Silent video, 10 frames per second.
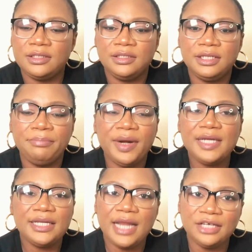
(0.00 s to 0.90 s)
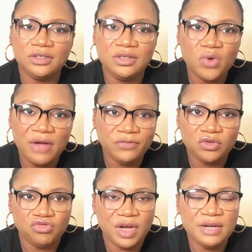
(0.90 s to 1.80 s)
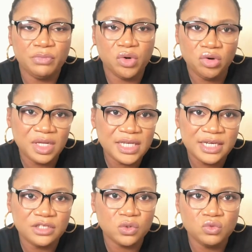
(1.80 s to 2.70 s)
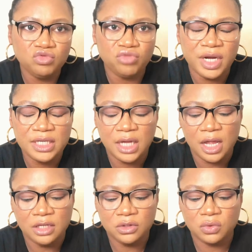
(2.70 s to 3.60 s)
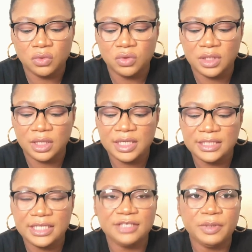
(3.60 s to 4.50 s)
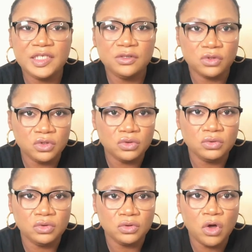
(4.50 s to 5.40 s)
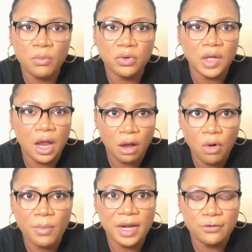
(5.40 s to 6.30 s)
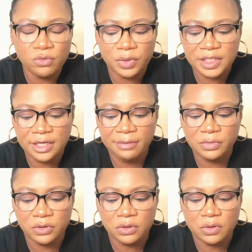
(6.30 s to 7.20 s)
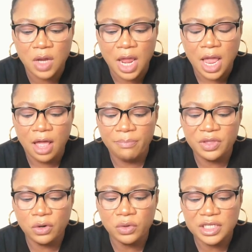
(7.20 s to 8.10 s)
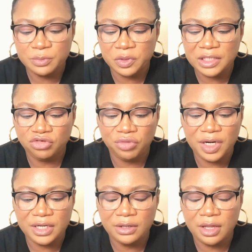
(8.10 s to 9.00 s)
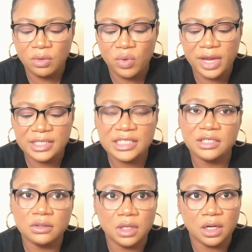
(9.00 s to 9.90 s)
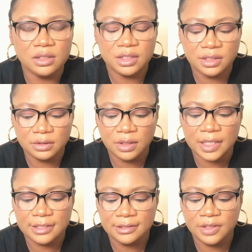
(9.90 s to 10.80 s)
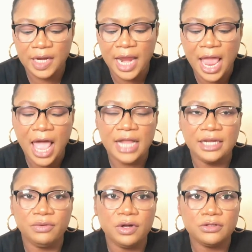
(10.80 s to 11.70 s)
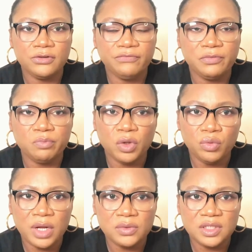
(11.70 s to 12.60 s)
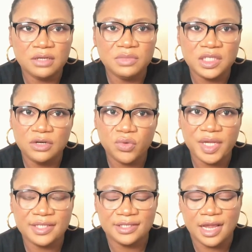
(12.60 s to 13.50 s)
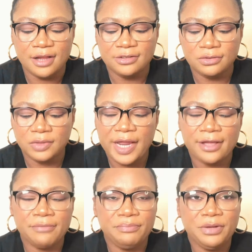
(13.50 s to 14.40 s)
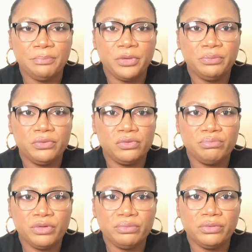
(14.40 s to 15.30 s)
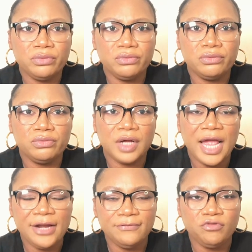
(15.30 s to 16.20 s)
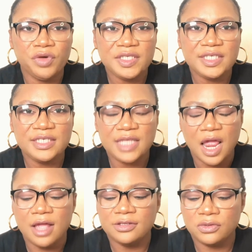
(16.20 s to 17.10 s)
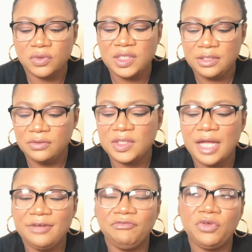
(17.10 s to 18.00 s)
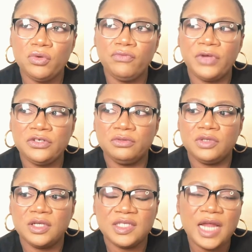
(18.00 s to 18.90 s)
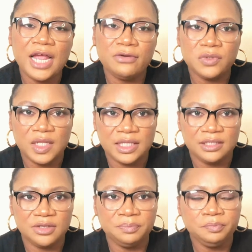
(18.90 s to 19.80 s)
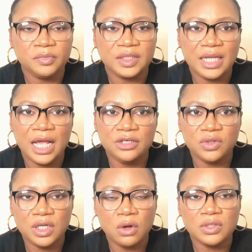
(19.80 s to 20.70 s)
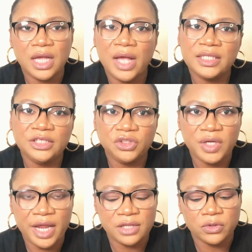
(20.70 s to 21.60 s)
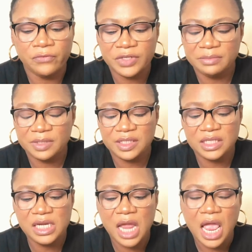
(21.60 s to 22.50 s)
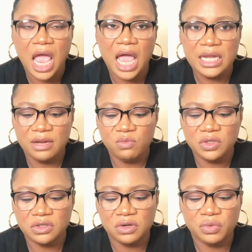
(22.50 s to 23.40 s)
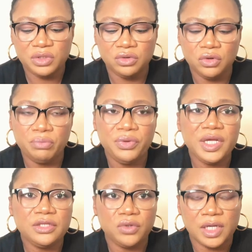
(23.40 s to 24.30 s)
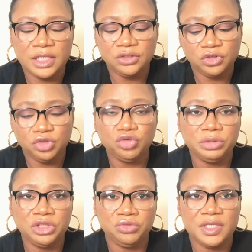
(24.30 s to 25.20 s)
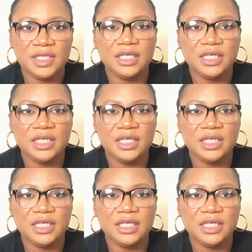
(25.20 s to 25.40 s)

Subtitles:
the brand didn't actually go after trend, but created its own trend. So, and is expecting us to come along with him. So the only spotted trend were silk. The silk are still there, and there were lots of round silhouettes. So like a big bubble kind of dresses. So those are the few fashion style looks that actually caught our attention here at COVET magazine. And then we bring it to your attention should you be interested.